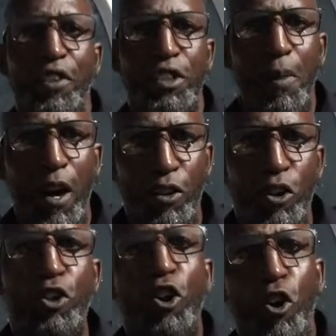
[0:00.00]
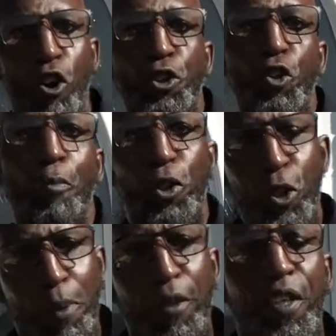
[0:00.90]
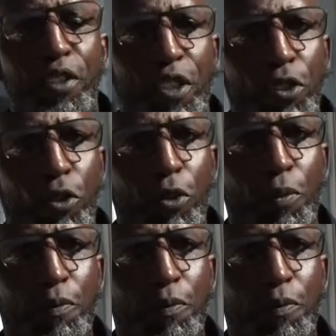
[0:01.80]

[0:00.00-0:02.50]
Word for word: a smart lock on your UPVC door.